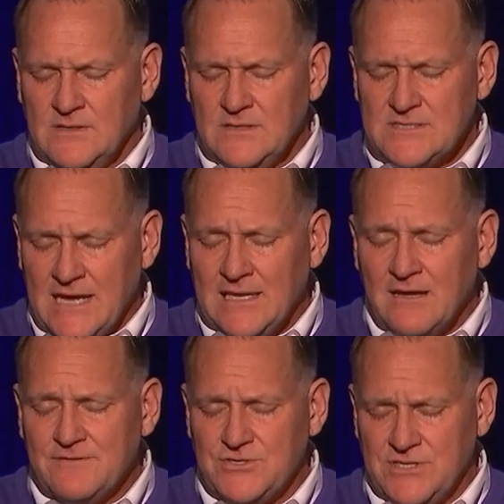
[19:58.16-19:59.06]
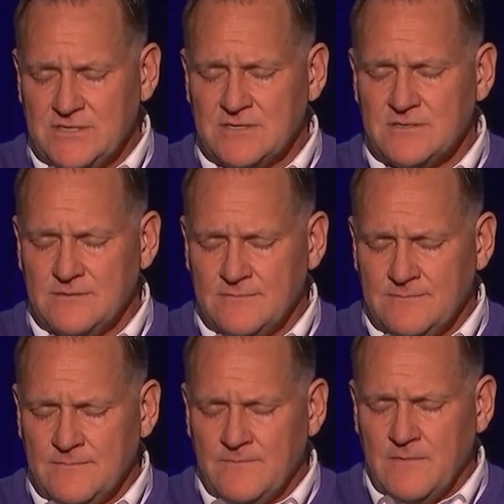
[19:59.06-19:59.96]
and say, I love you, Jesus.
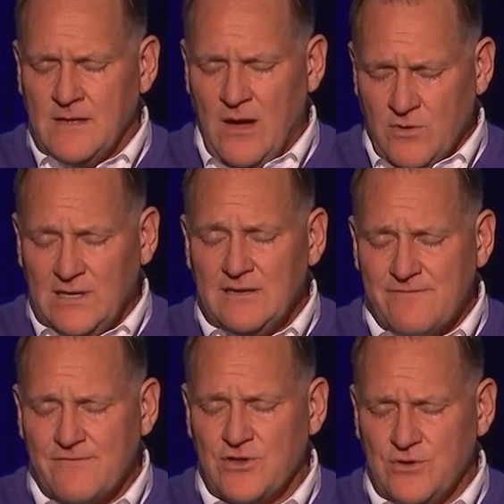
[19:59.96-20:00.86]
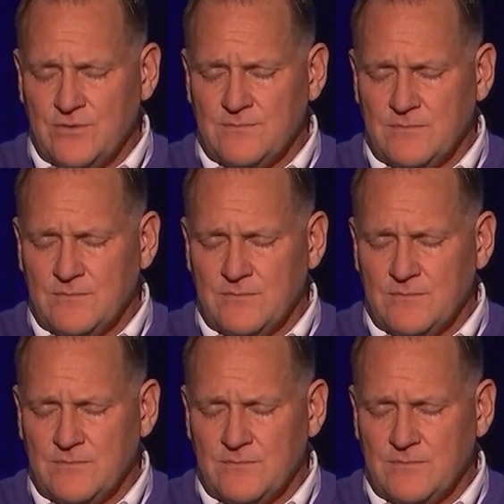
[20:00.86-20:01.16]
I want to live for you,